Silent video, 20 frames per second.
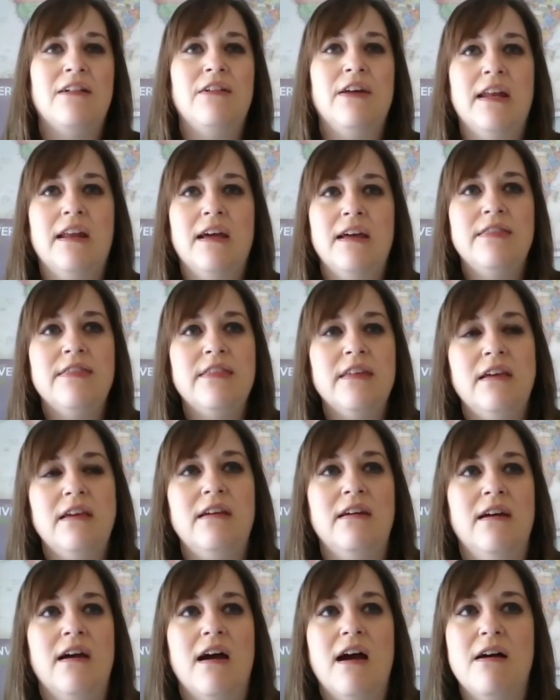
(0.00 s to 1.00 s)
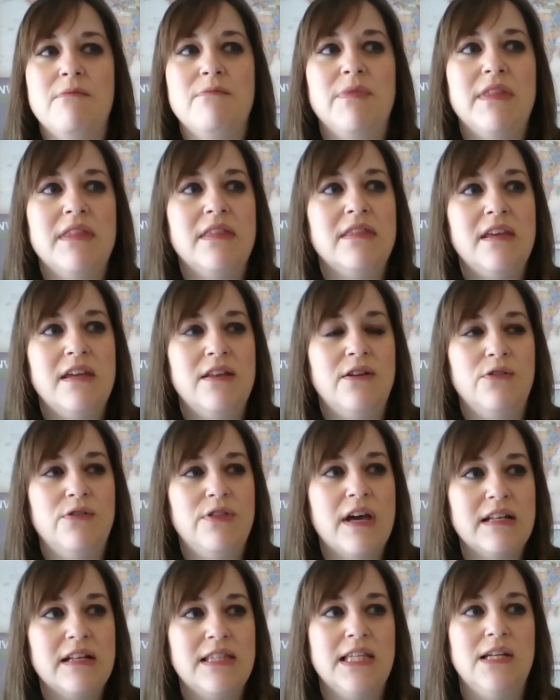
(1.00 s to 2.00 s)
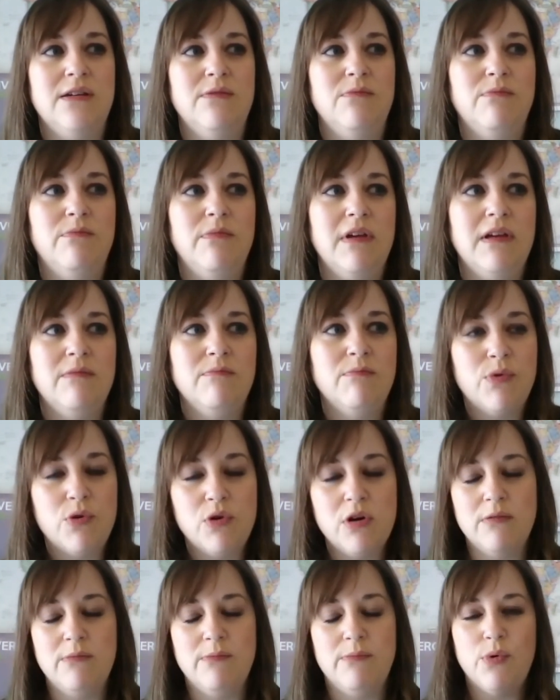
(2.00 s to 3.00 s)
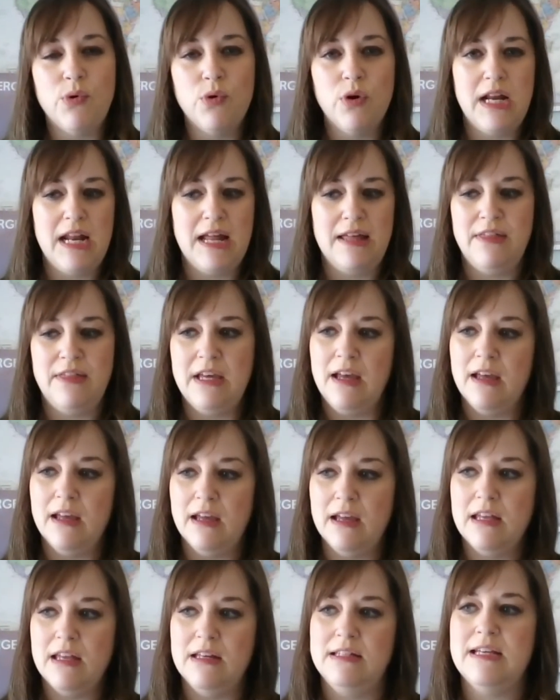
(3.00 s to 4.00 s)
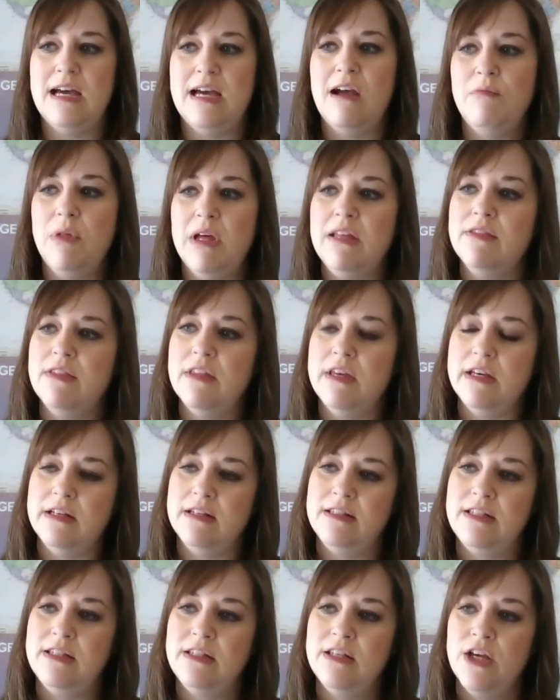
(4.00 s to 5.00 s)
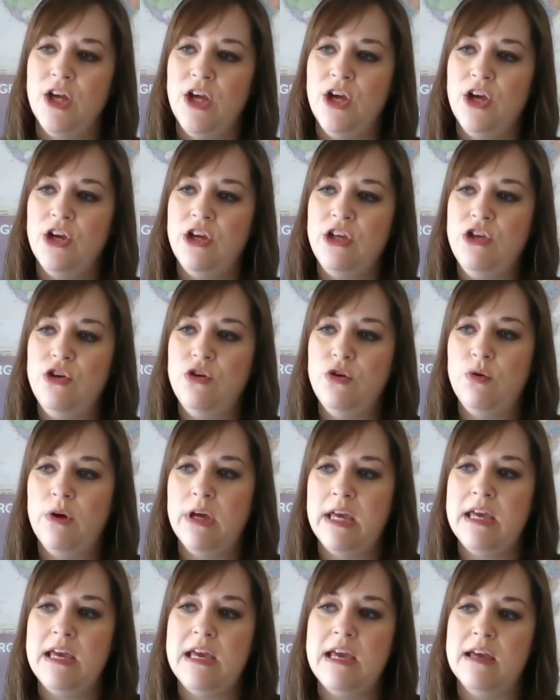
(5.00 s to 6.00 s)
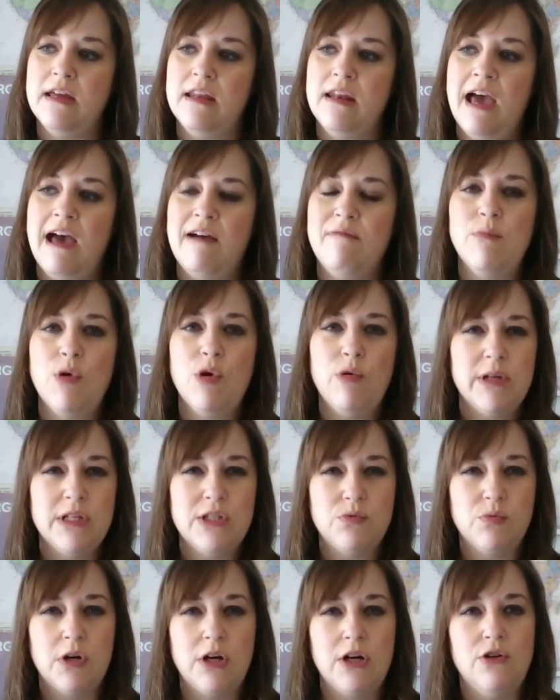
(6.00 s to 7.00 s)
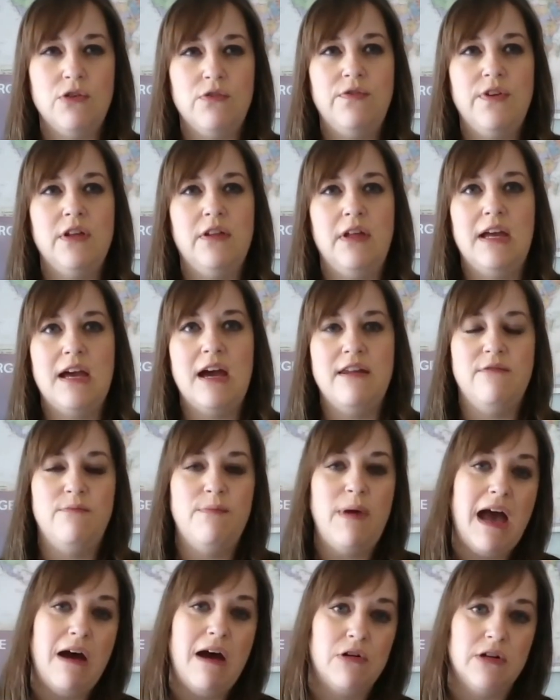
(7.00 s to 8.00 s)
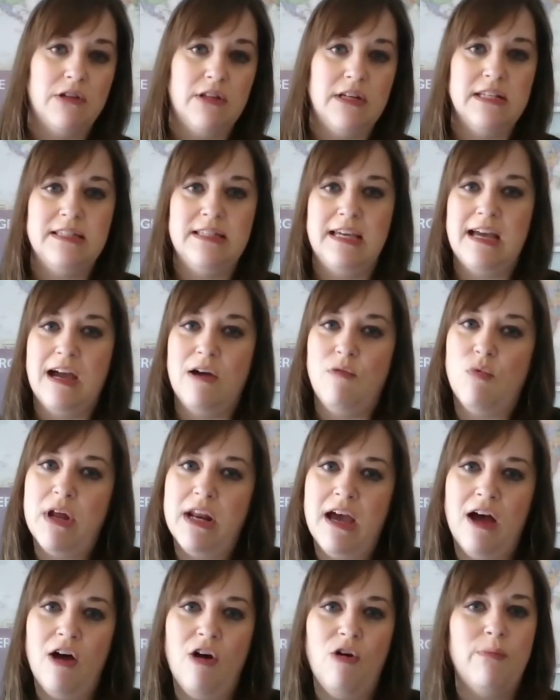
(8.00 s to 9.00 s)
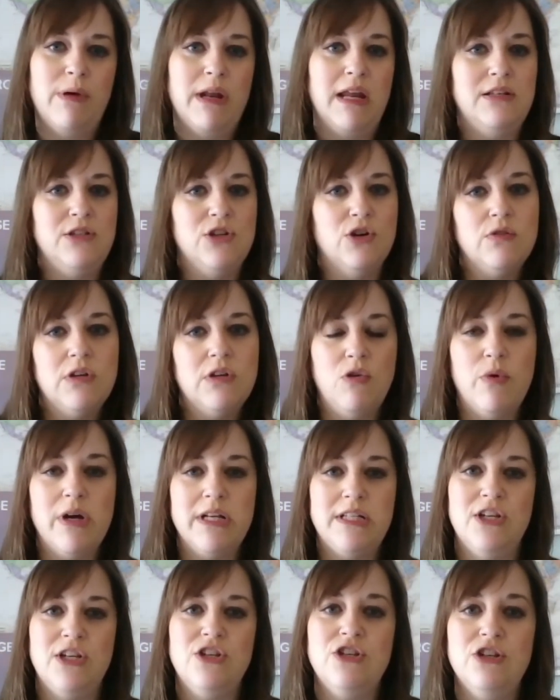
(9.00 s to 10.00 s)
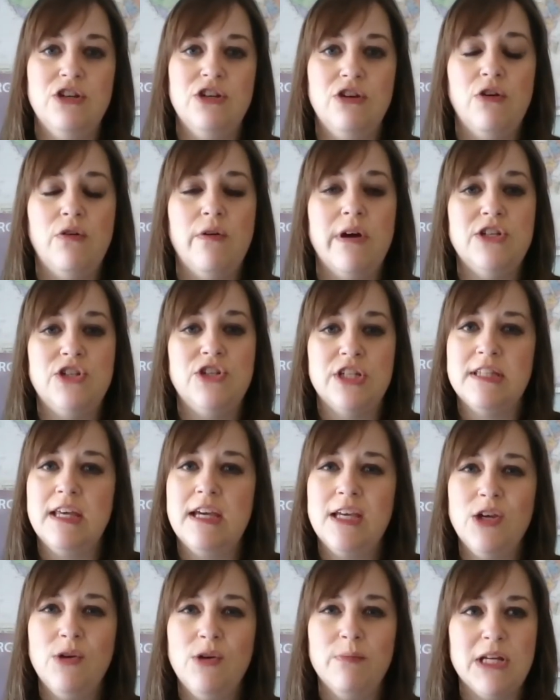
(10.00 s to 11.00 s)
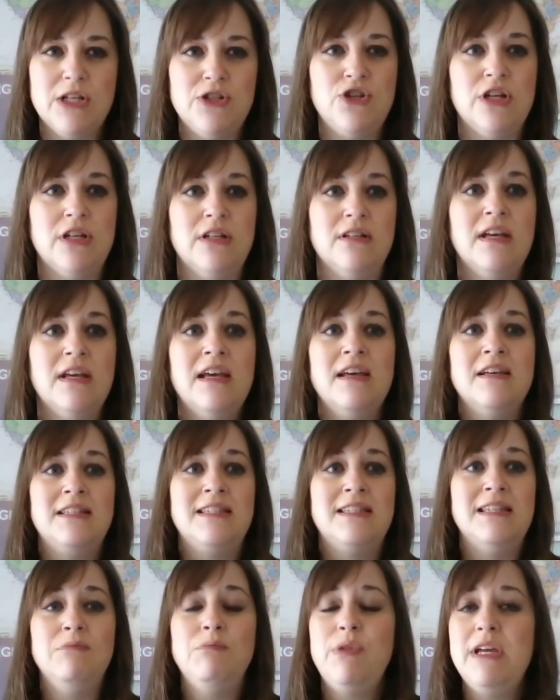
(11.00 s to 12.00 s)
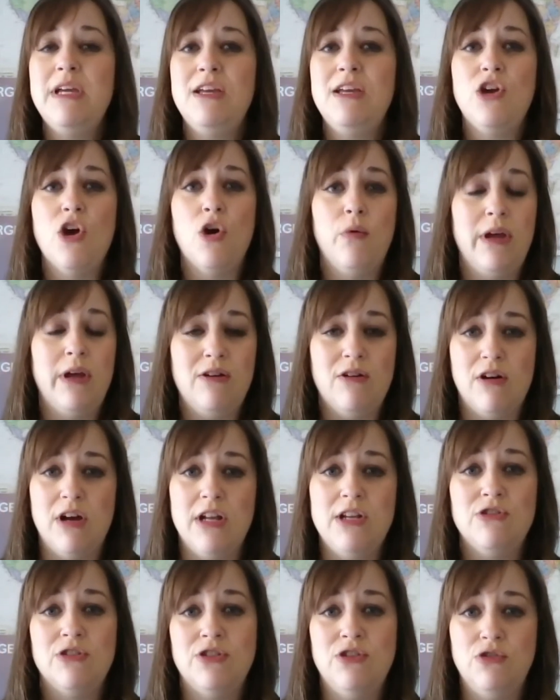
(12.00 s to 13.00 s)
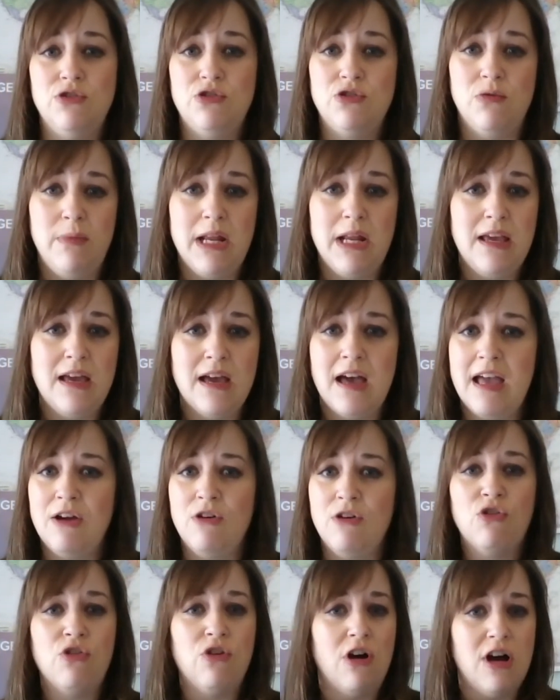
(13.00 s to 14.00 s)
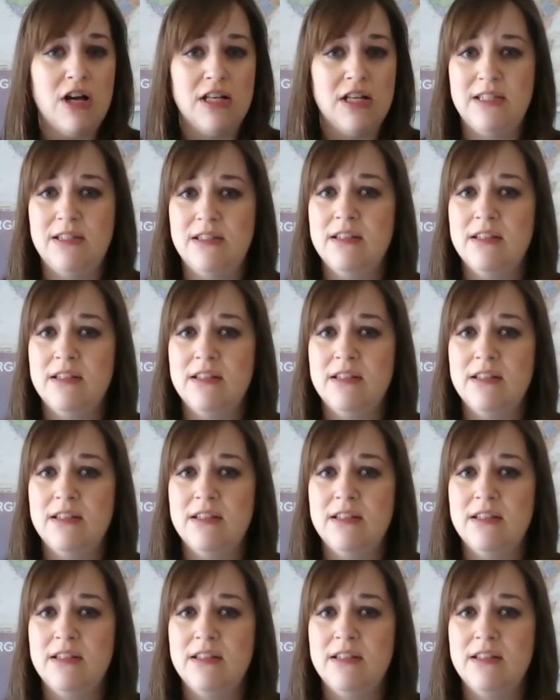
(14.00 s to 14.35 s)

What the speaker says: And I think, that's an important point. I think in a time like this, you can have moments where you're feeling kind of powerless, like I want to help, but I don't know what to do. And just like you mentioned, simply going on your social media and cross